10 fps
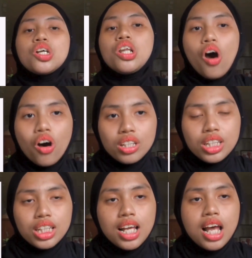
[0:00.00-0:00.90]

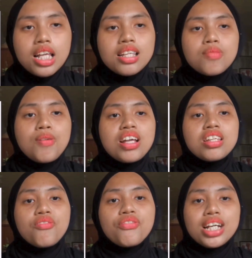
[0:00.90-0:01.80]
loans
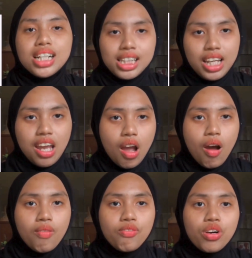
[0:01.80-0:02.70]
specifically
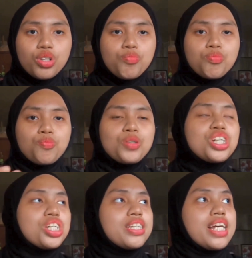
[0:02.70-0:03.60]
for
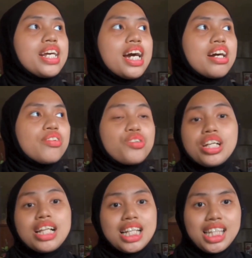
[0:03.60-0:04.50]
purchasing a
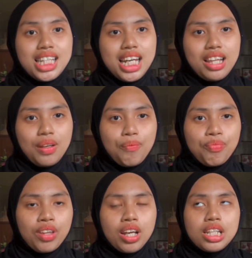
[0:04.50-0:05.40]
real estate.
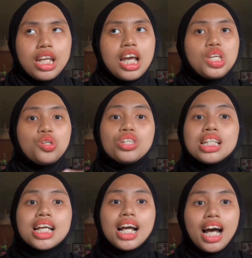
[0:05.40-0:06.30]
They
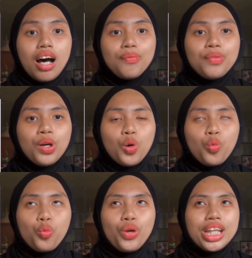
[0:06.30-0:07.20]
usually come
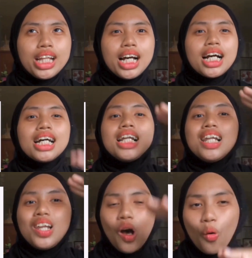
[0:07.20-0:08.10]
with a
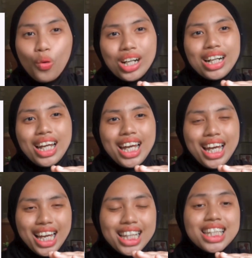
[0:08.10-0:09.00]
lower
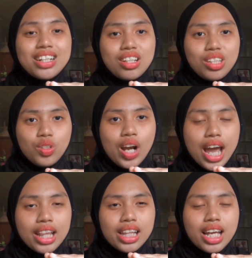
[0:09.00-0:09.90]
interest
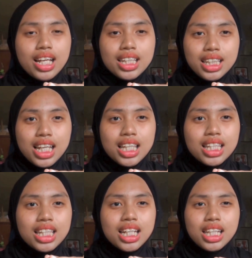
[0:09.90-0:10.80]
rate
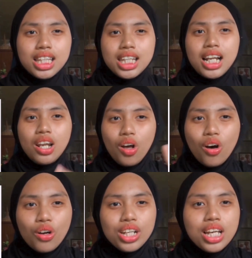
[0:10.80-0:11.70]
since the
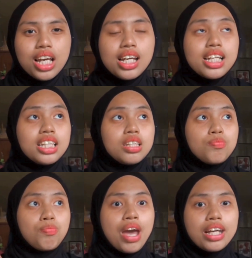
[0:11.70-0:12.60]
loan is
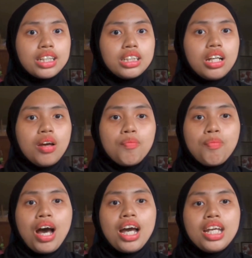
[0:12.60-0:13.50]
backed
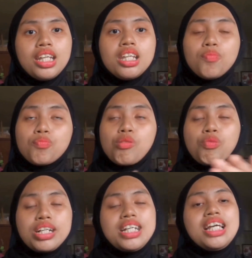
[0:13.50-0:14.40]
by the
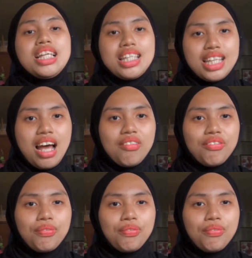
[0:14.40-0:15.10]
property itself.